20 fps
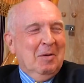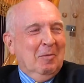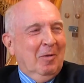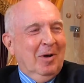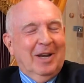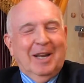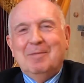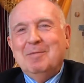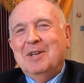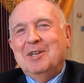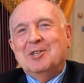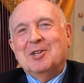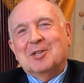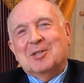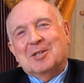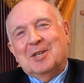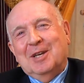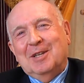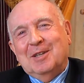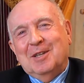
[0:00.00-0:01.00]
Well, let me
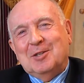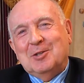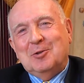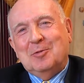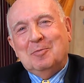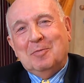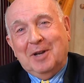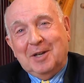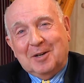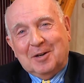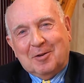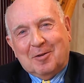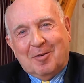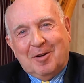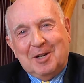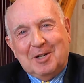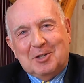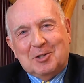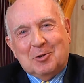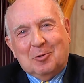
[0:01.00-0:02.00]
just say that you made a
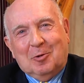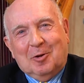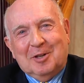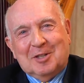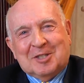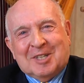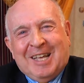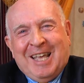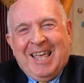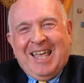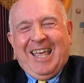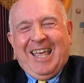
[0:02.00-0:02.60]
great choice.